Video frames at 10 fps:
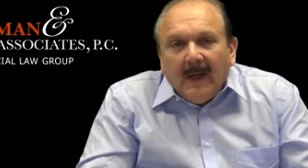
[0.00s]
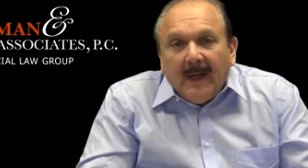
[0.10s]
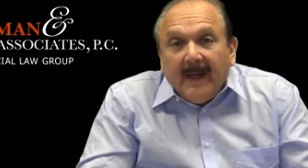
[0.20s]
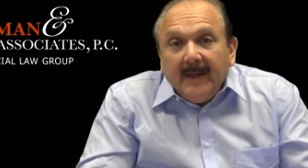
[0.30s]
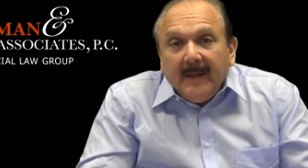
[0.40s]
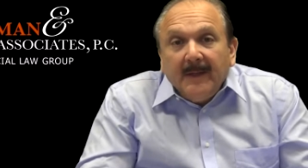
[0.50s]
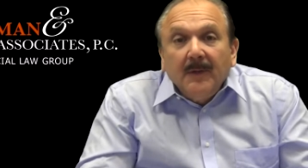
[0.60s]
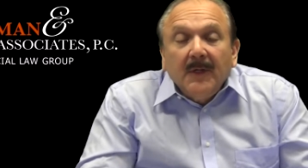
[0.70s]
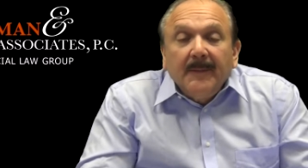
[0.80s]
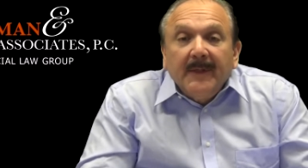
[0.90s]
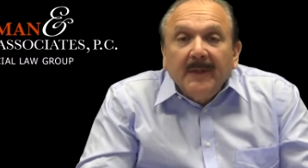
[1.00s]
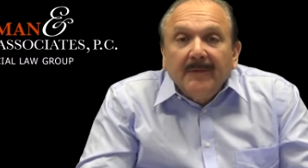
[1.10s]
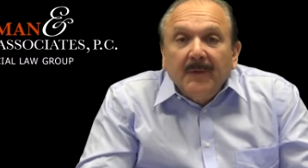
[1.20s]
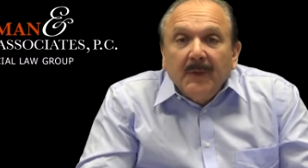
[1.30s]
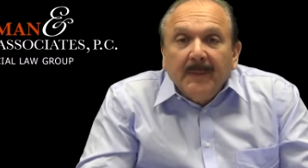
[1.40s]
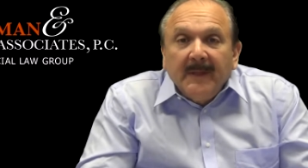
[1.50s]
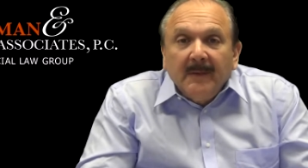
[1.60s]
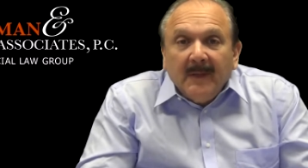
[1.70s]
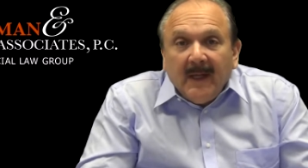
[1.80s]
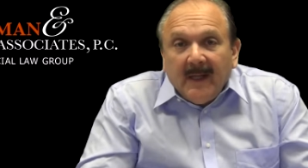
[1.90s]
Hi, Ed Gudeman of
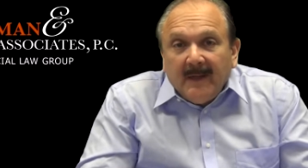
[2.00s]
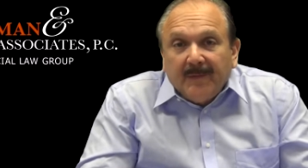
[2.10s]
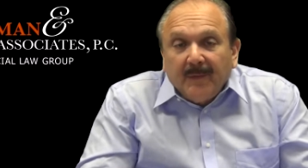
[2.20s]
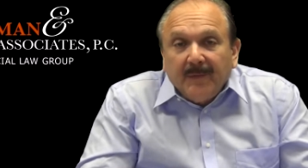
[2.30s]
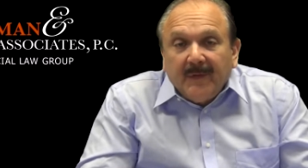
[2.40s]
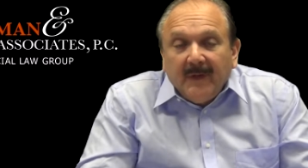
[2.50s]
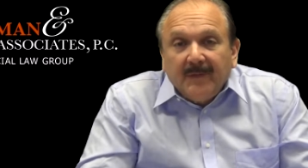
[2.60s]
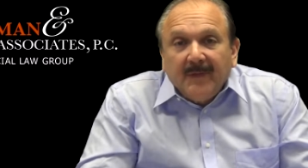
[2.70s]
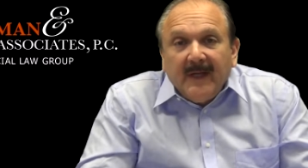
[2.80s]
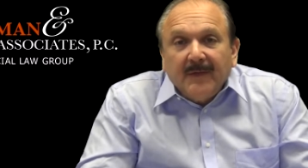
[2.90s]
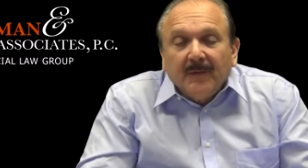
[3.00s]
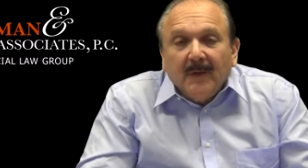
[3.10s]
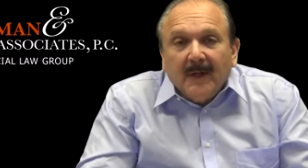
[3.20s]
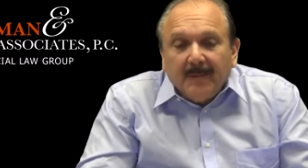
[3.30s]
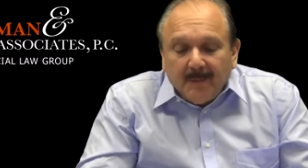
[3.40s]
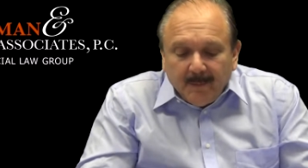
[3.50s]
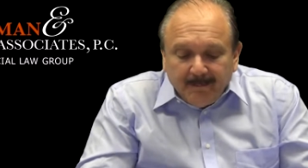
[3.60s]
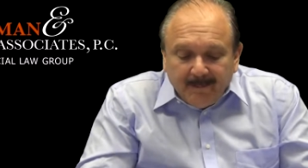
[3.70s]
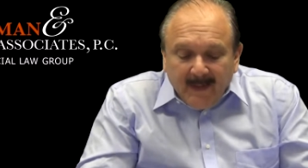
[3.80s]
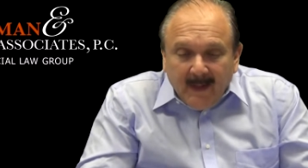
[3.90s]
Gudeman and Associates Financial Law Group.
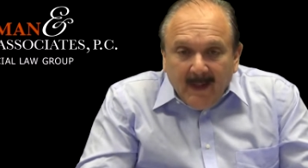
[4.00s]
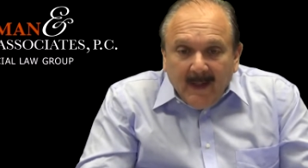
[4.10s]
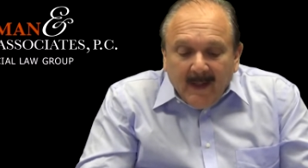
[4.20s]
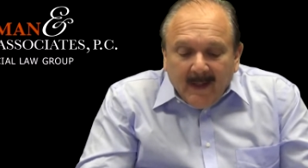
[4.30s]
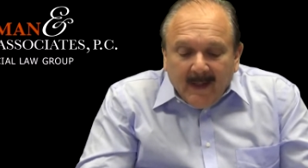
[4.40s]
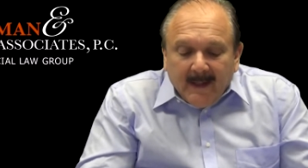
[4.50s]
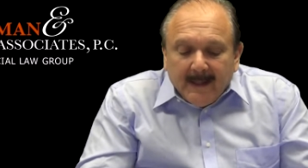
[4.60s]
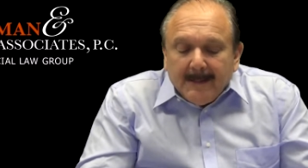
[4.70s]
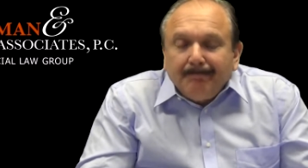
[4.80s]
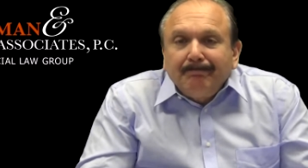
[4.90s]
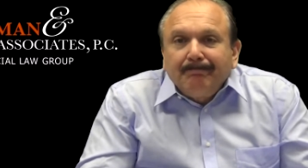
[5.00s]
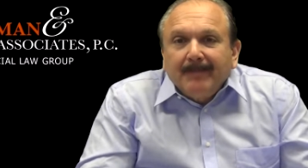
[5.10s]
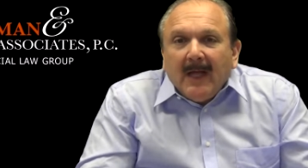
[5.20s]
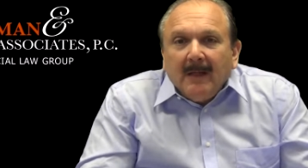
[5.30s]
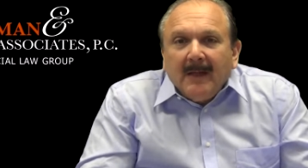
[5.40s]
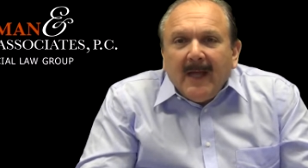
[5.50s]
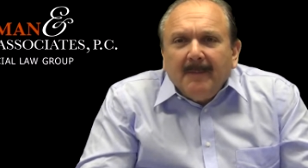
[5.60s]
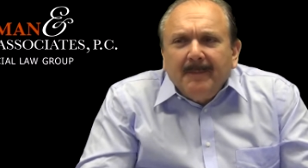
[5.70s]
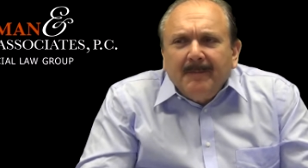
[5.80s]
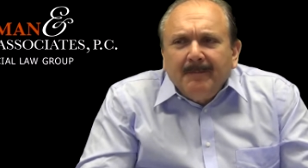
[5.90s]
Um, a lot
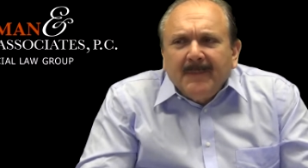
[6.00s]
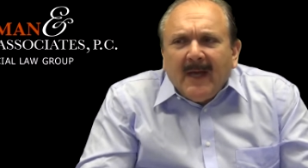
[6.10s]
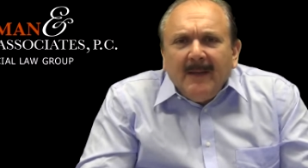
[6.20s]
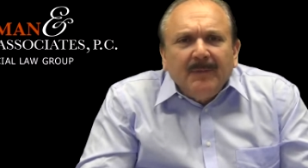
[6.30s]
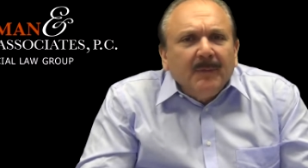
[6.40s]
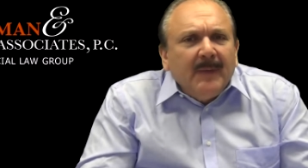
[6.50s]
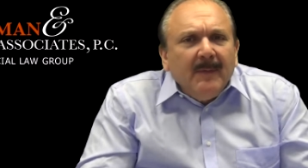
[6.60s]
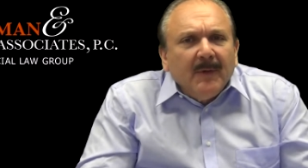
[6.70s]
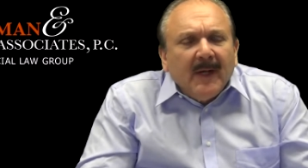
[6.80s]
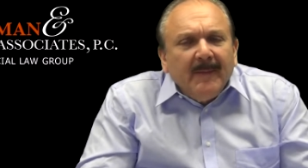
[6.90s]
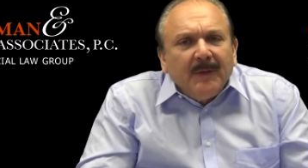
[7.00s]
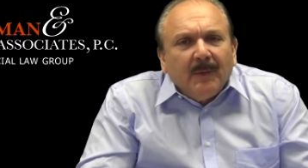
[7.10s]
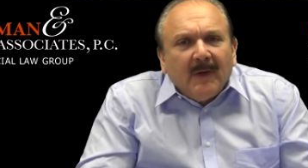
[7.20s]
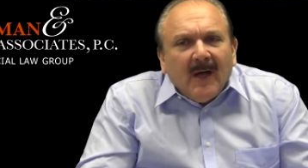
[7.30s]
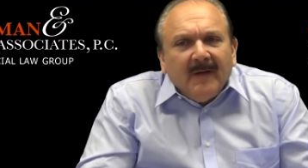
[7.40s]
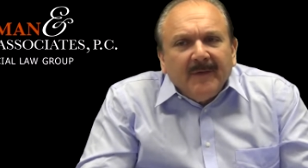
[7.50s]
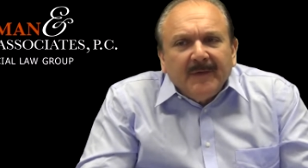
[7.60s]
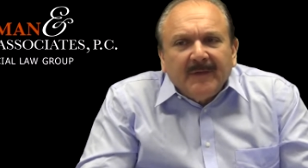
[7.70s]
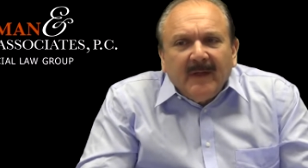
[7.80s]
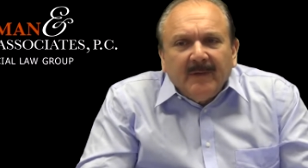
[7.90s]
of times when people come into our
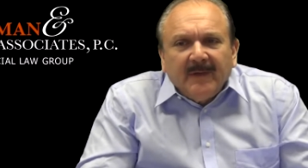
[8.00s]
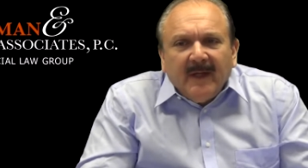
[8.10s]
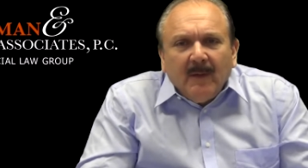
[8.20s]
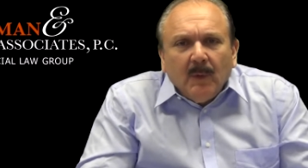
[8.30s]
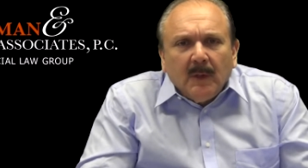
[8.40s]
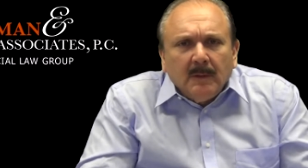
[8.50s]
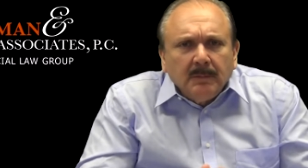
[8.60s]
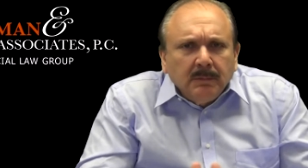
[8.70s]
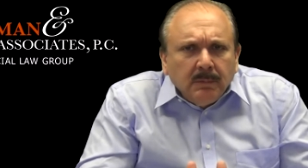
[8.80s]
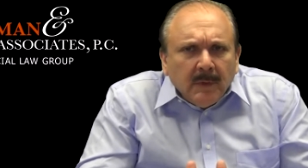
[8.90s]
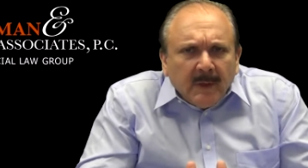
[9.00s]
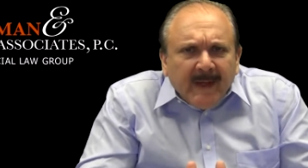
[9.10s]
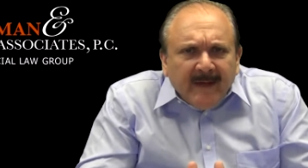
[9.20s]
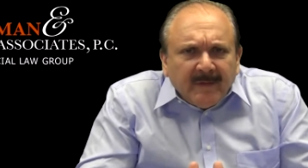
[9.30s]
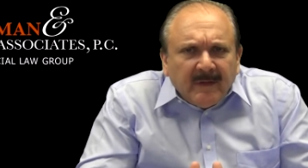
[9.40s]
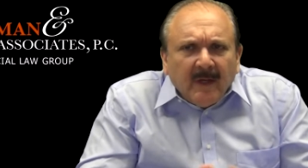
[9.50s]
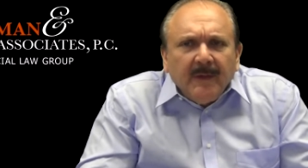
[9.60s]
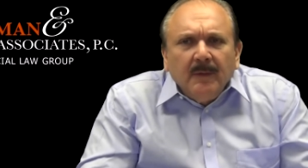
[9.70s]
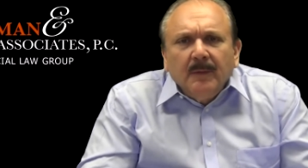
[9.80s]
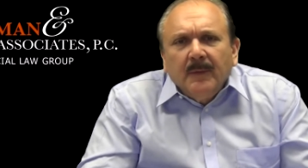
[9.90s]
office, they say, "Well, what do I have to tell
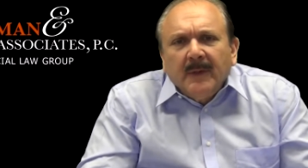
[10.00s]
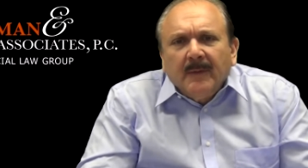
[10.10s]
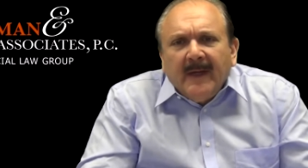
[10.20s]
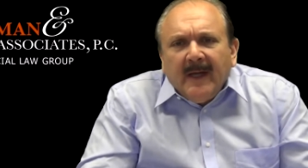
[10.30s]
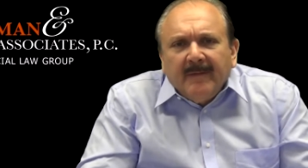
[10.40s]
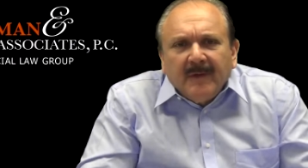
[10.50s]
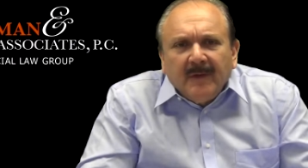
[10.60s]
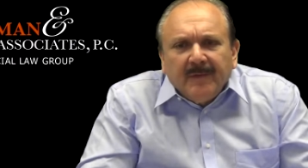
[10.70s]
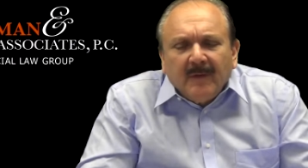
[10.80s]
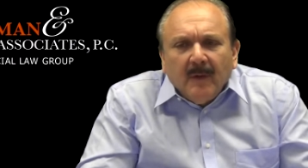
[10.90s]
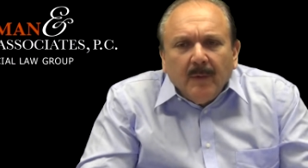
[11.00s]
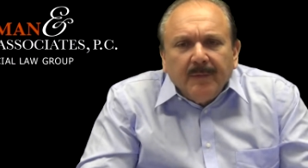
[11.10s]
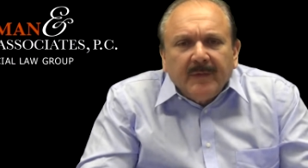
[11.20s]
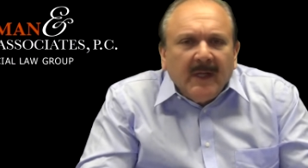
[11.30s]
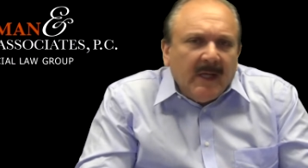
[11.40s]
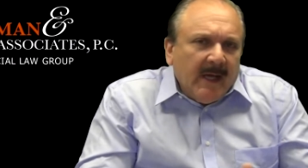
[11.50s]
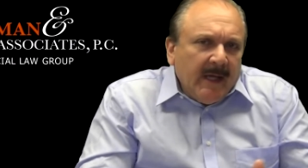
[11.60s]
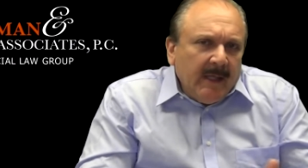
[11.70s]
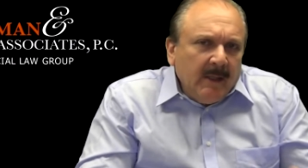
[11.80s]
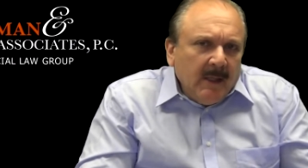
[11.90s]
you? What do I have to disclose? Can
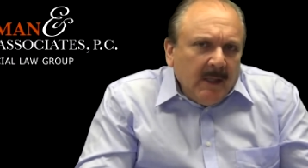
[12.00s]
I